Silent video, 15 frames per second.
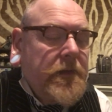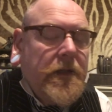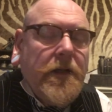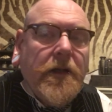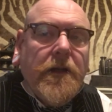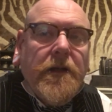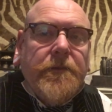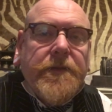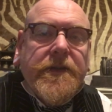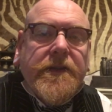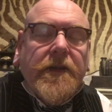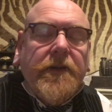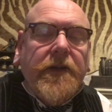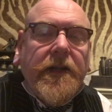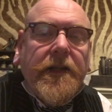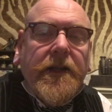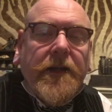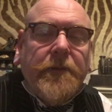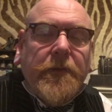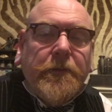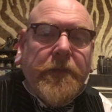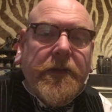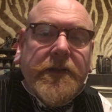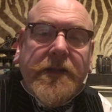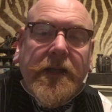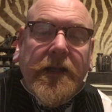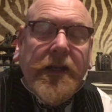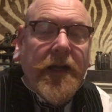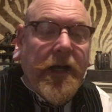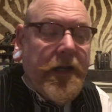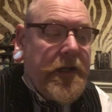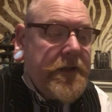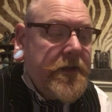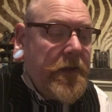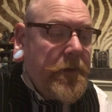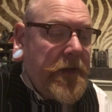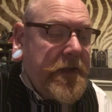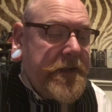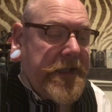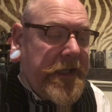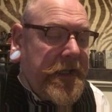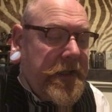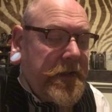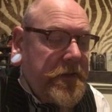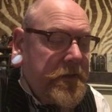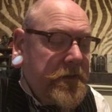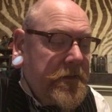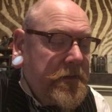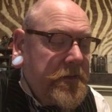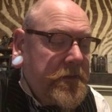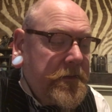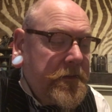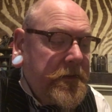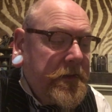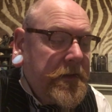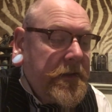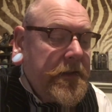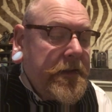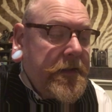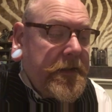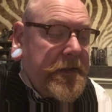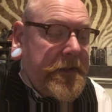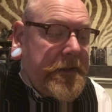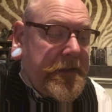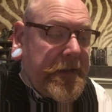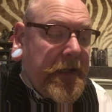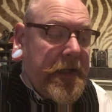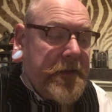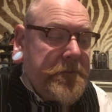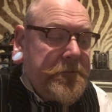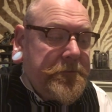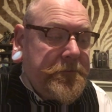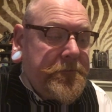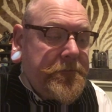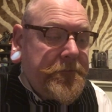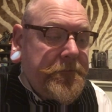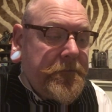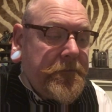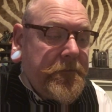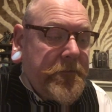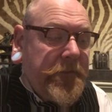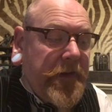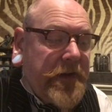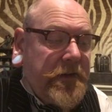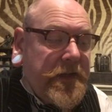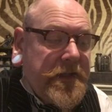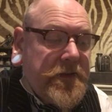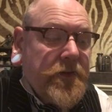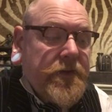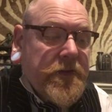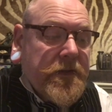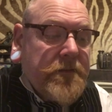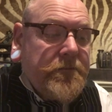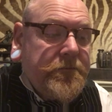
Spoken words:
"Oh, I'm sorry," I mumbled. "I had no idea." "Yeah, very sudden.